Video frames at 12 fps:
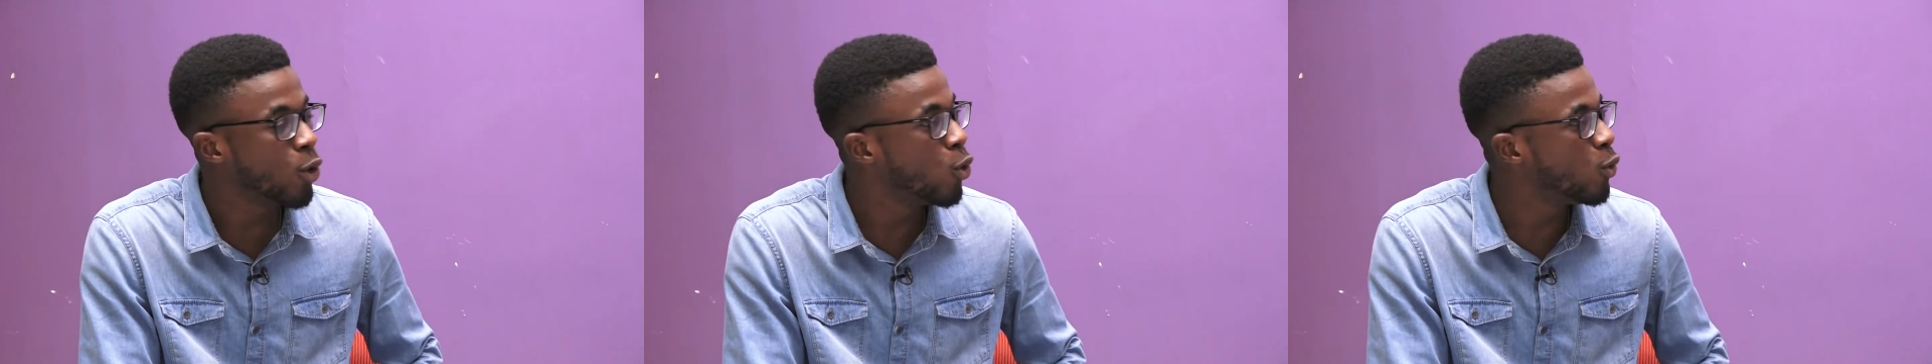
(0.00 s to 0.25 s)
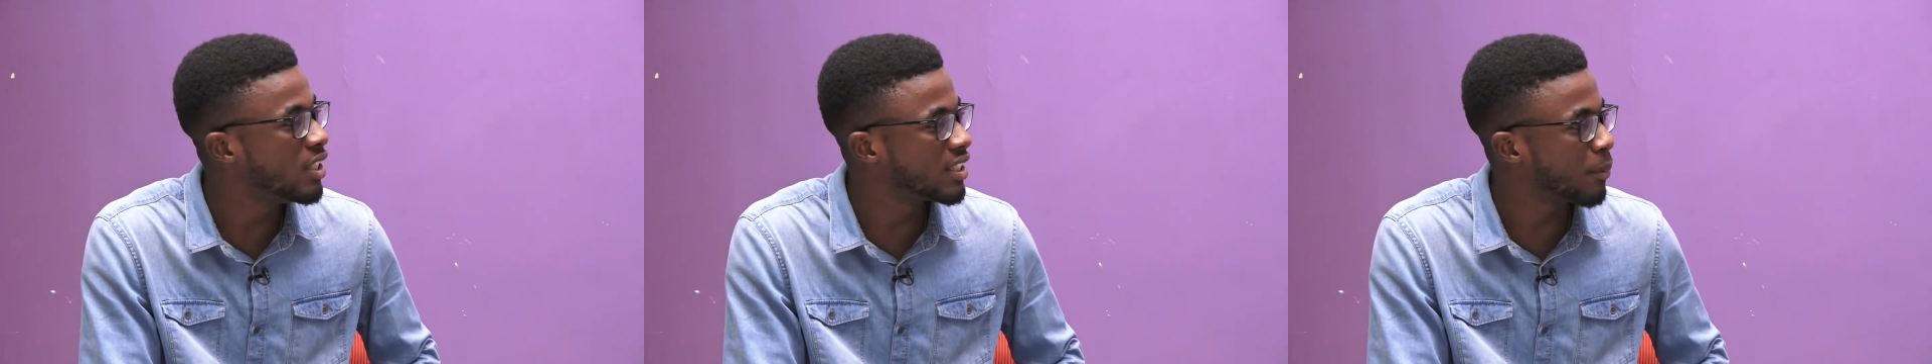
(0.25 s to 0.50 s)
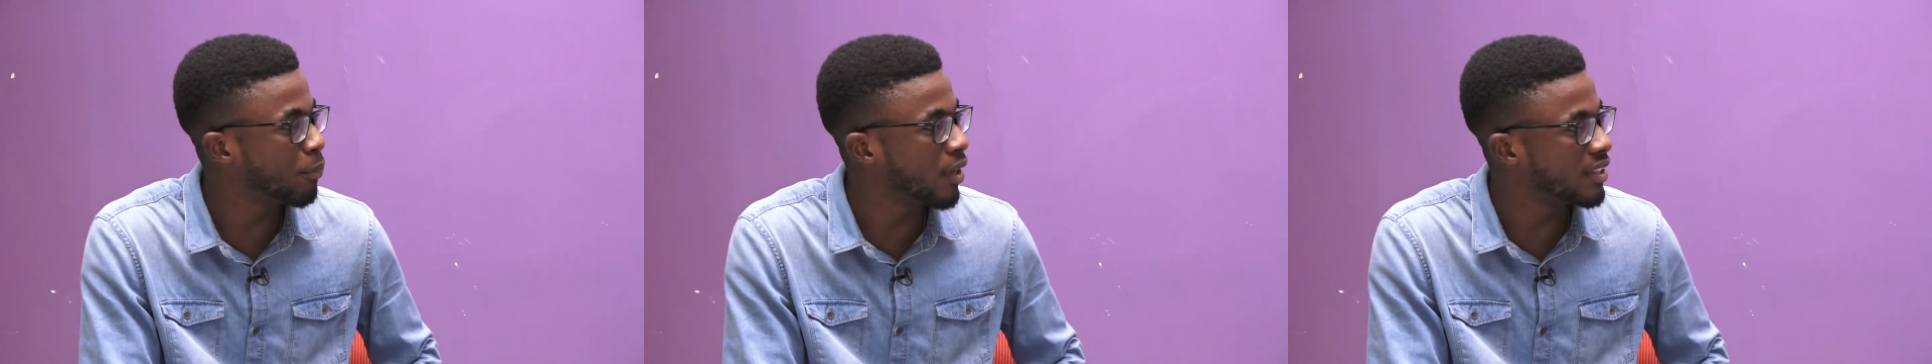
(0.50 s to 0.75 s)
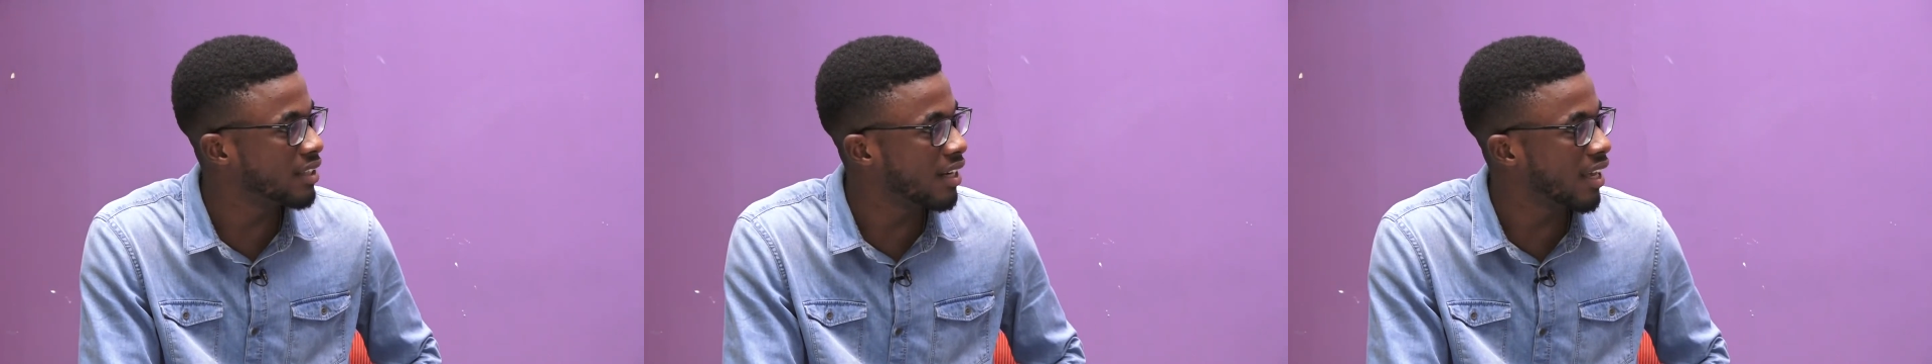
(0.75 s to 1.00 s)
who
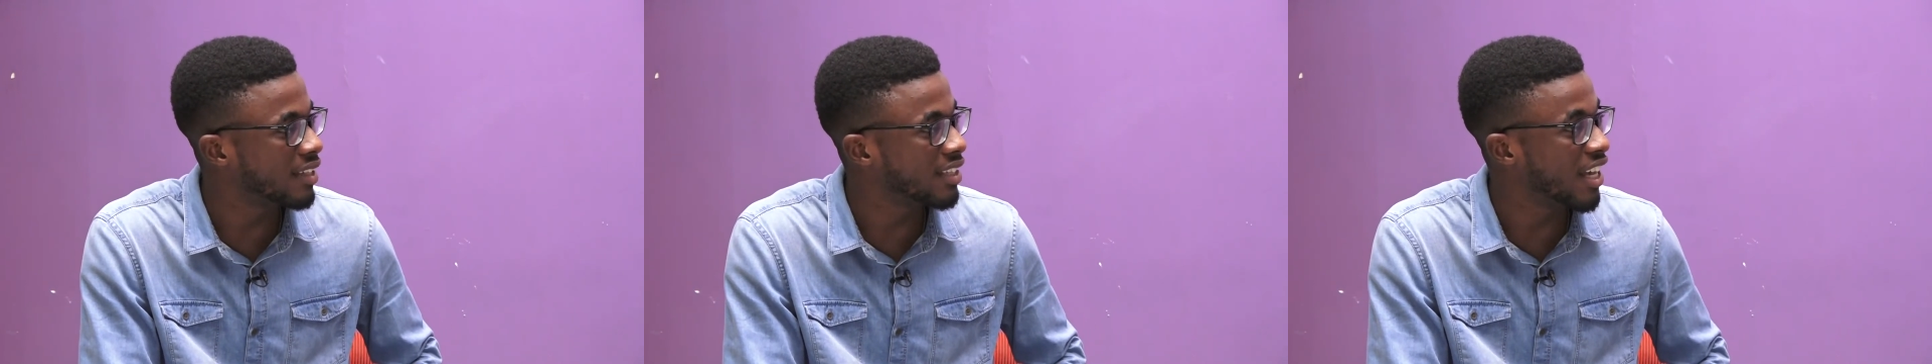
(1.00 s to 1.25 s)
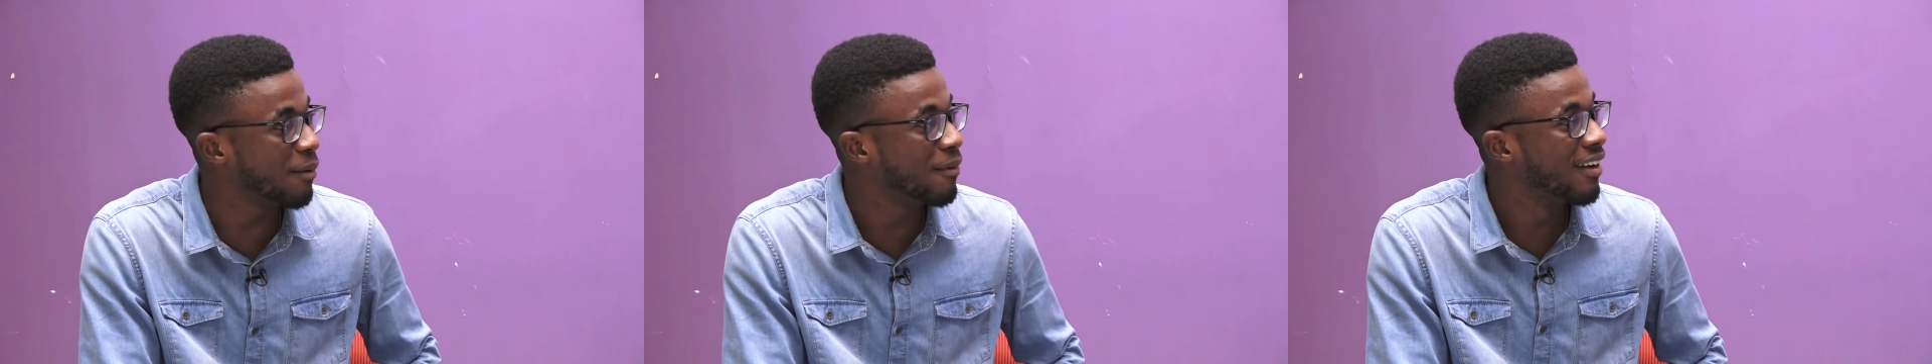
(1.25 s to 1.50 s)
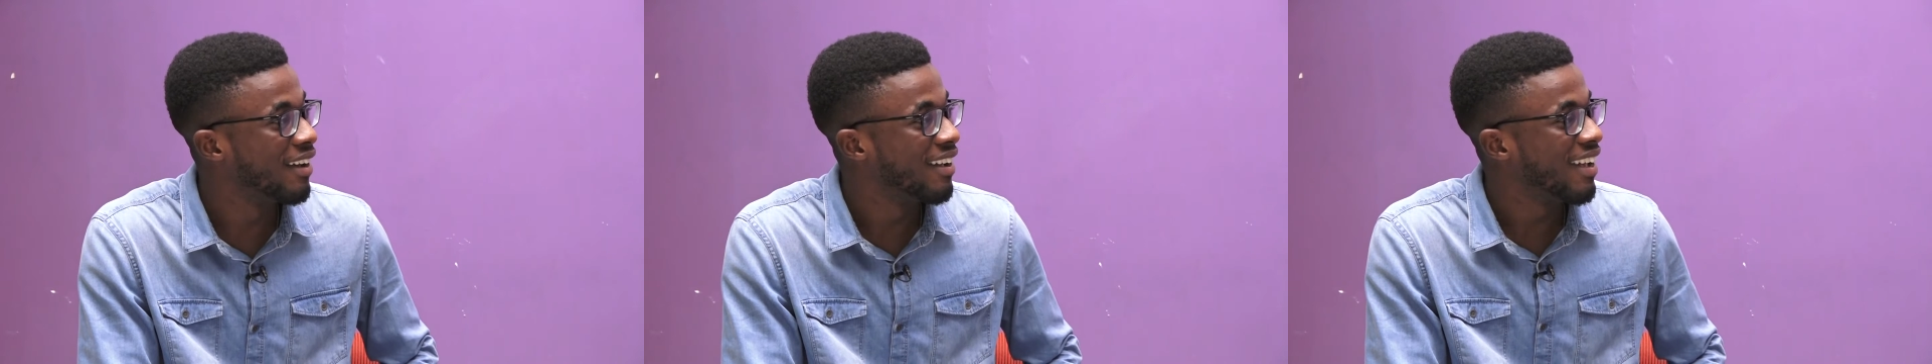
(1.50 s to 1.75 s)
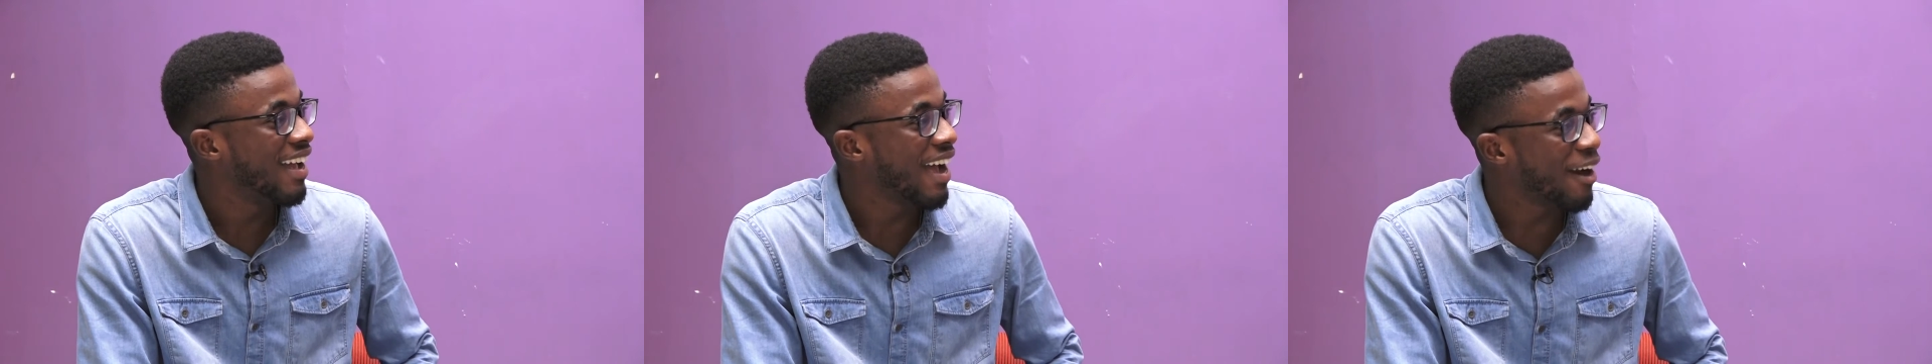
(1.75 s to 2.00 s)
disappointed us,
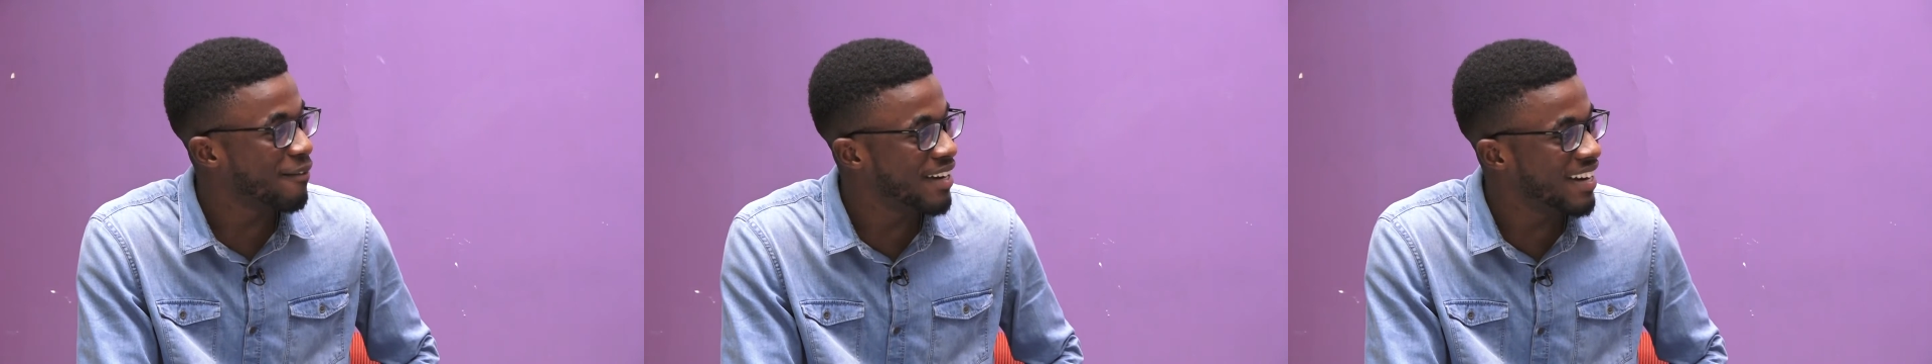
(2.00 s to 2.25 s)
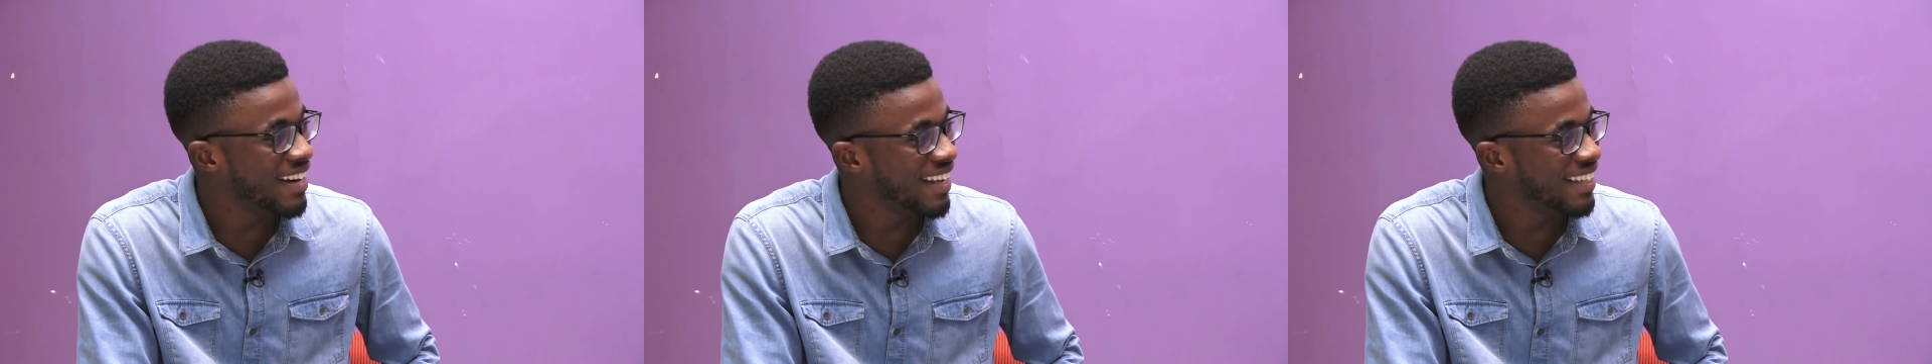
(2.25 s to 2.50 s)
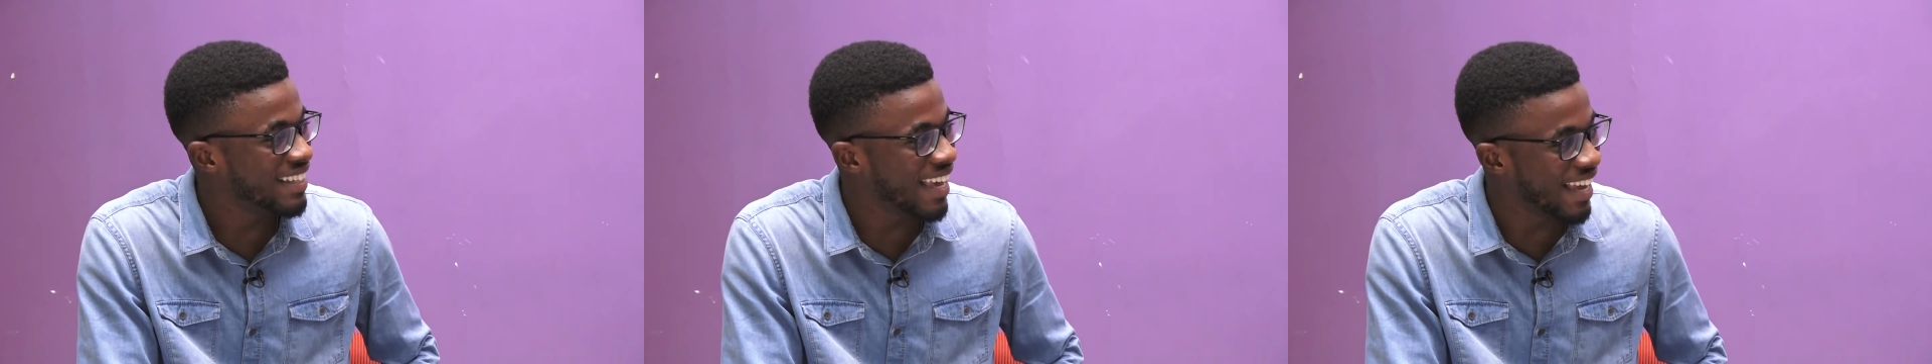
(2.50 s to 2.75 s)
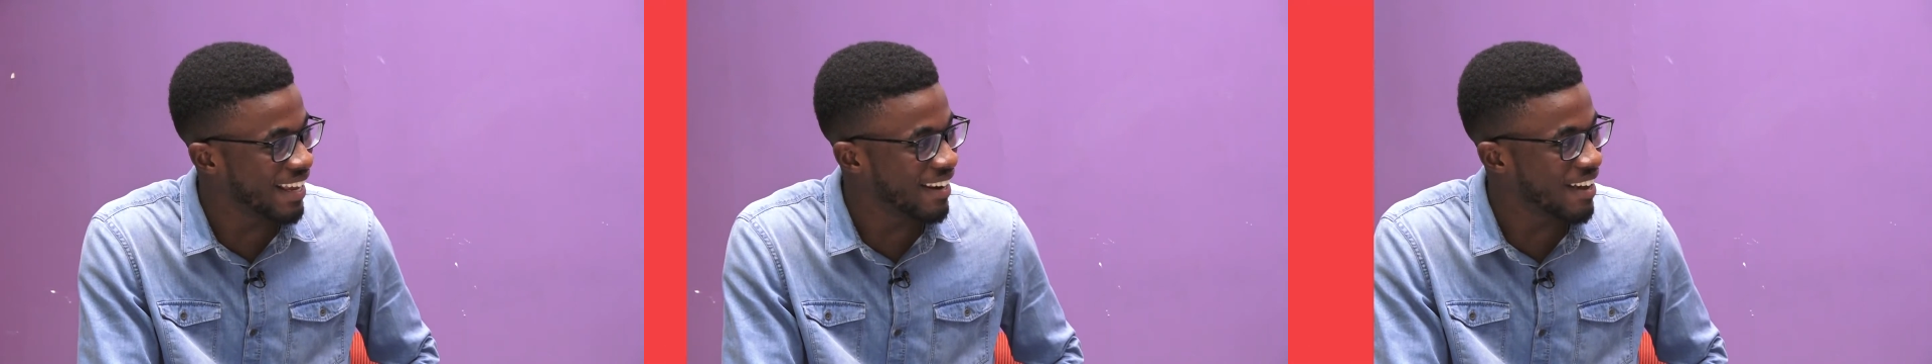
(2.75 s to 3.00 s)
Harry Kane.